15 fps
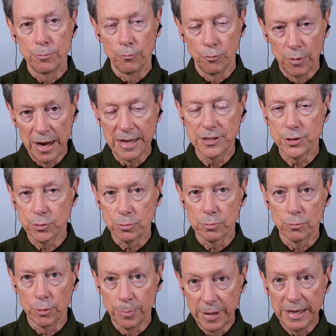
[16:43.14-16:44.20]
rests
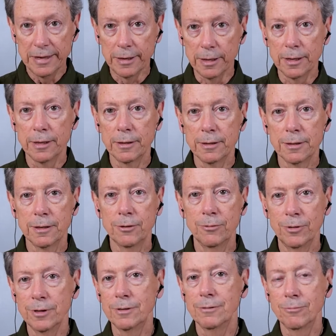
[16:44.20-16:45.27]
repeatedly.
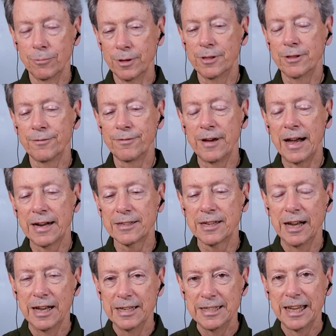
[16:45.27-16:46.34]
With, with the fact
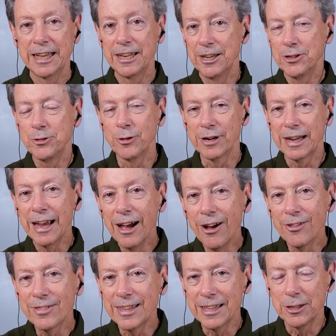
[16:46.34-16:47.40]
taken into
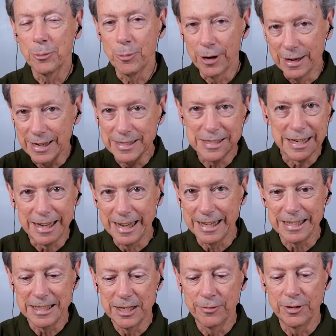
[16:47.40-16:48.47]
account that the brain has a
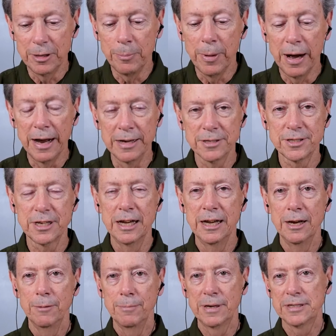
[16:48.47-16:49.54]
negativity bias,
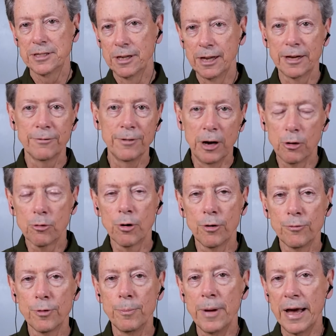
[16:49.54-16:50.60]
makes it like Velcro
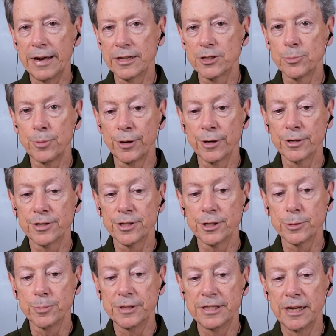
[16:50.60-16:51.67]
for bad
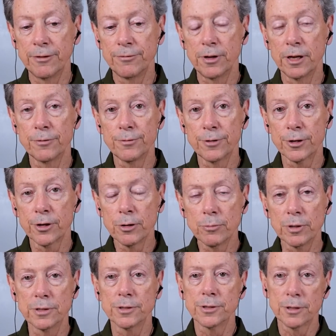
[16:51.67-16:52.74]
experiences, but Teflon for good
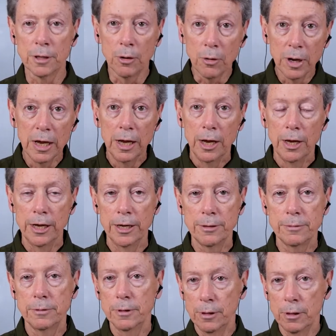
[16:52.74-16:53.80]
ones. So it,
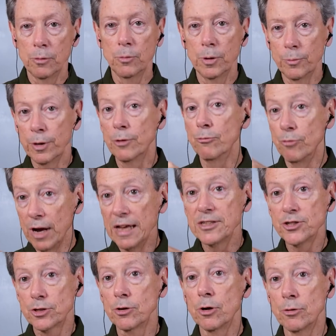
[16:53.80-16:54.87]
you know, when we
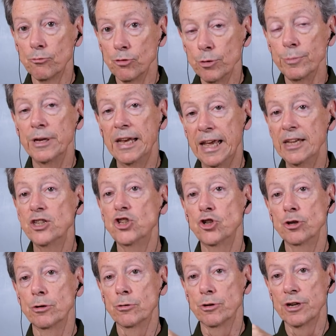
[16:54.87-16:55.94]
rest on
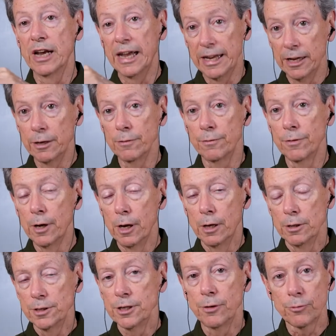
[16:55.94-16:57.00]
rumination or negative
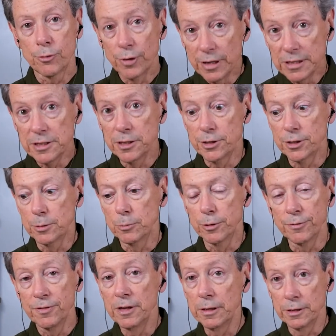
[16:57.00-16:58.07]
self-criticism or
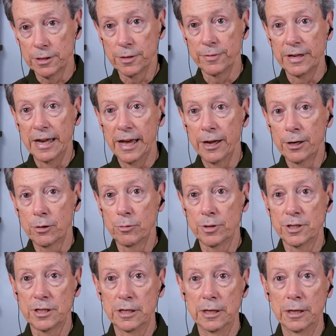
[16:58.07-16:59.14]
feelings of
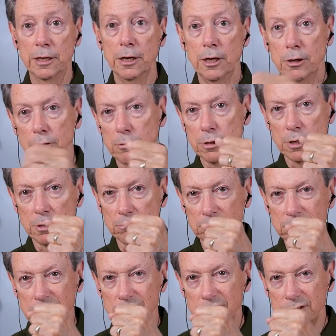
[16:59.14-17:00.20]
inadequacy
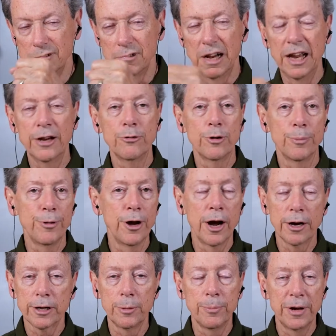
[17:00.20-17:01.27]
or angry
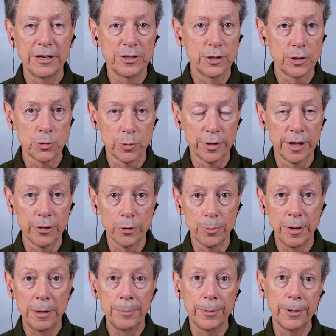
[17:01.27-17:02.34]
preoccupations with other
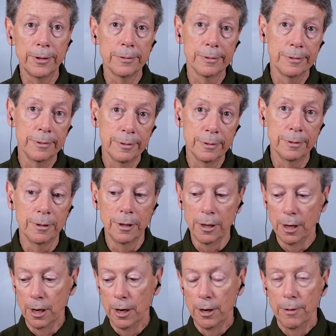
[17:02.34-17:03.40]
people, uh,
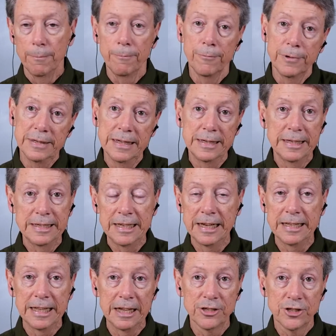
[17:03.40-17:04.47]
we tend to
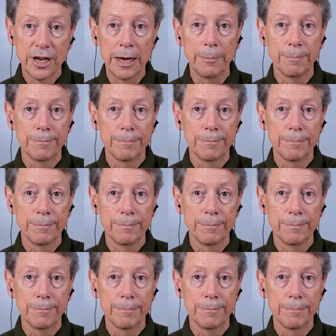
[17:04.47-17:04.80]
take that shape,